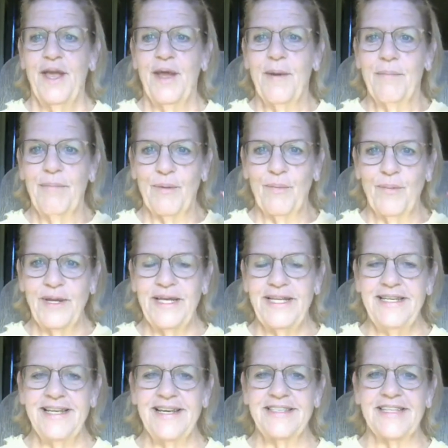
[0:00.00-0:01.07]
But when he
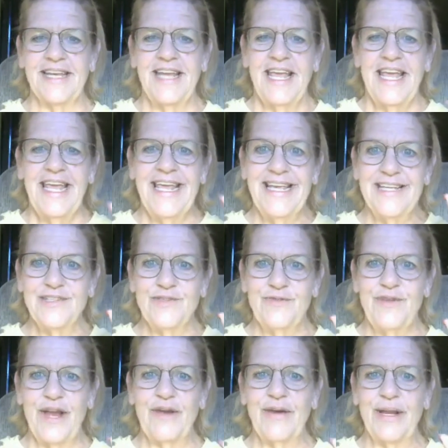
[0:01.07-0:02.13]
does it, he is
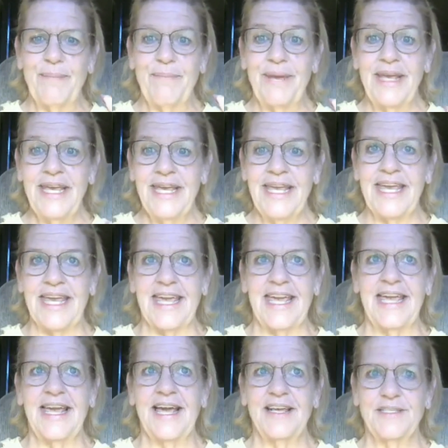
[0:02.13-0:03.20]
very
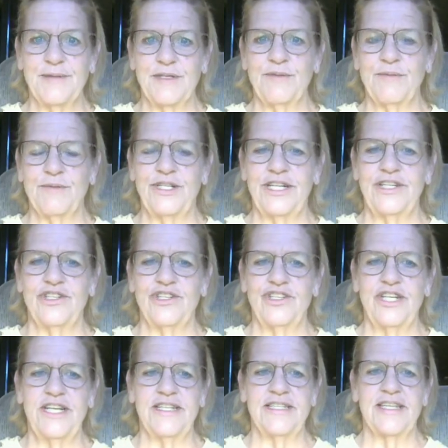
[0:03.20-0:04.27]
picky, especially when we're changing
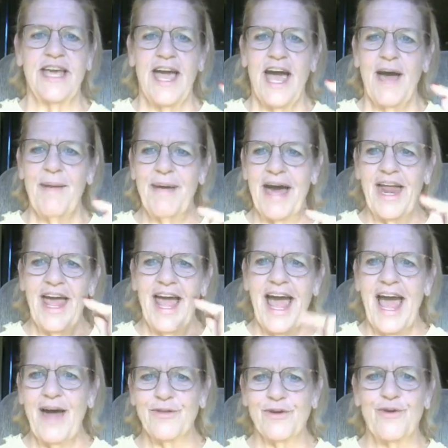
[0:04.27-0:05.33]
sheets, about
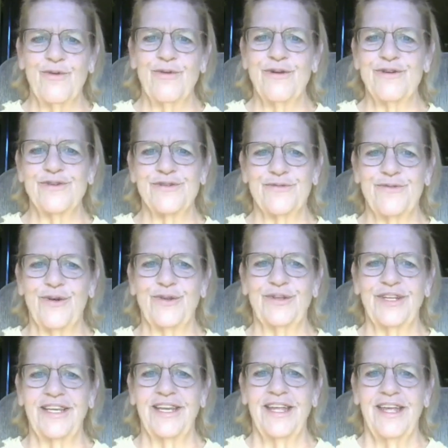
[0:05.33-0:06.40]
how the corners are
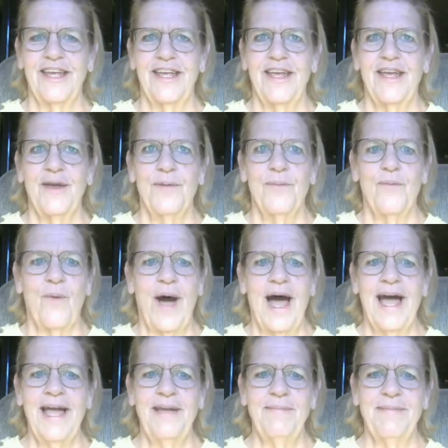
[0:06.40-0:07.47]
folded.
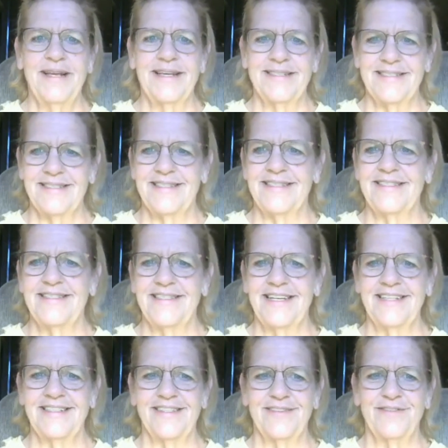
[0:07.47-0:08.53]
Why? Because it's
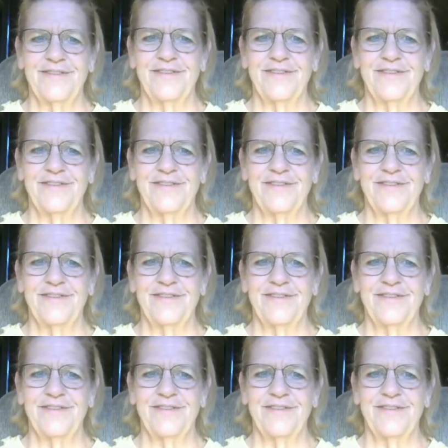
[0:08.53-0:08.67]
instinctive.